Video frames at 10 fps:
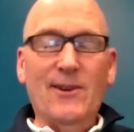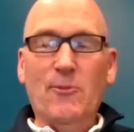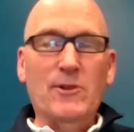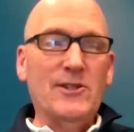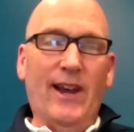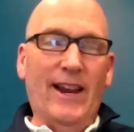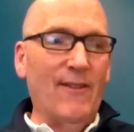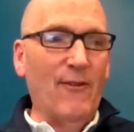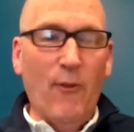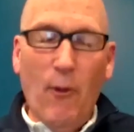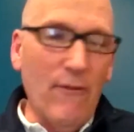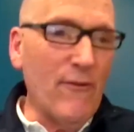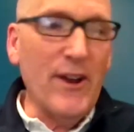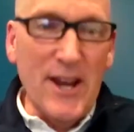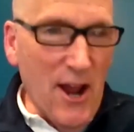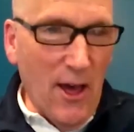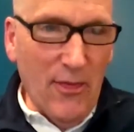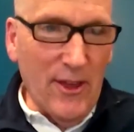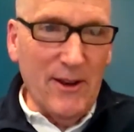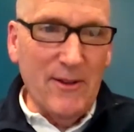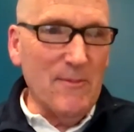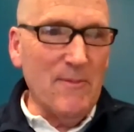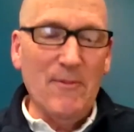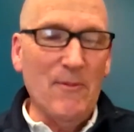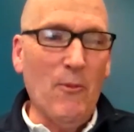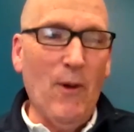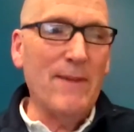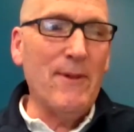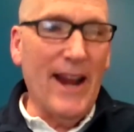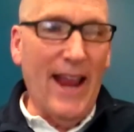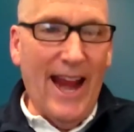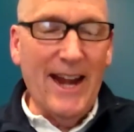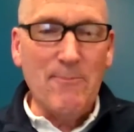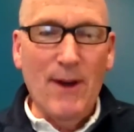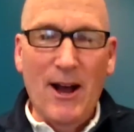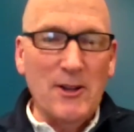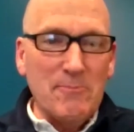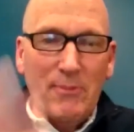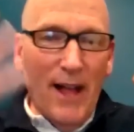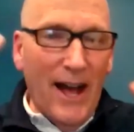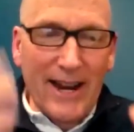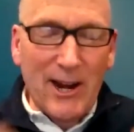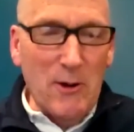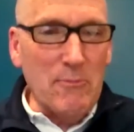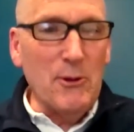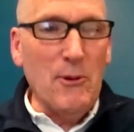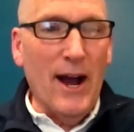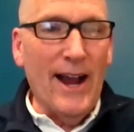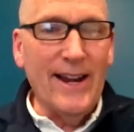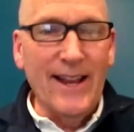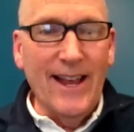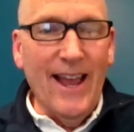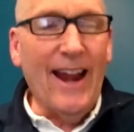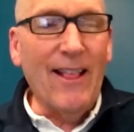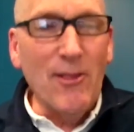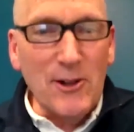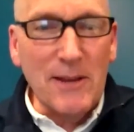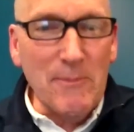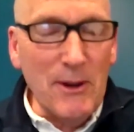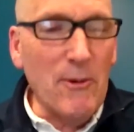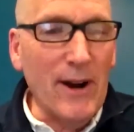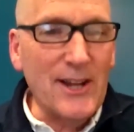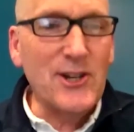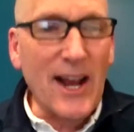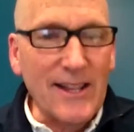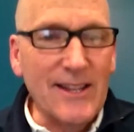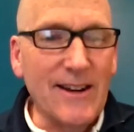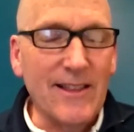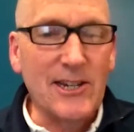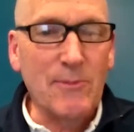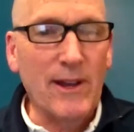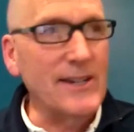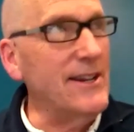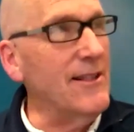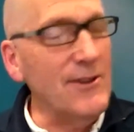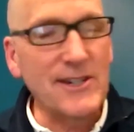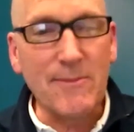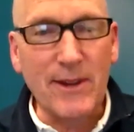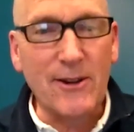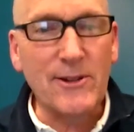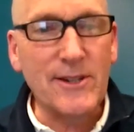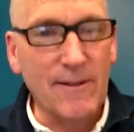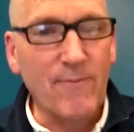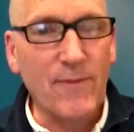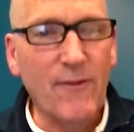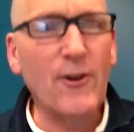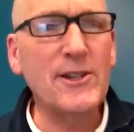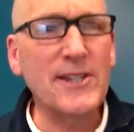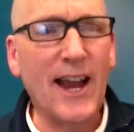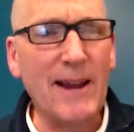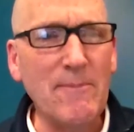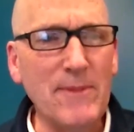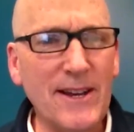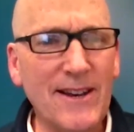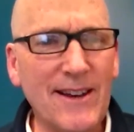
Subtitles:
was like 4 foot nothing, weighed about 80 pounds, blonde haired, blue eyed. And he looked at me when I checked into this place, and he looks at me and goes, first time?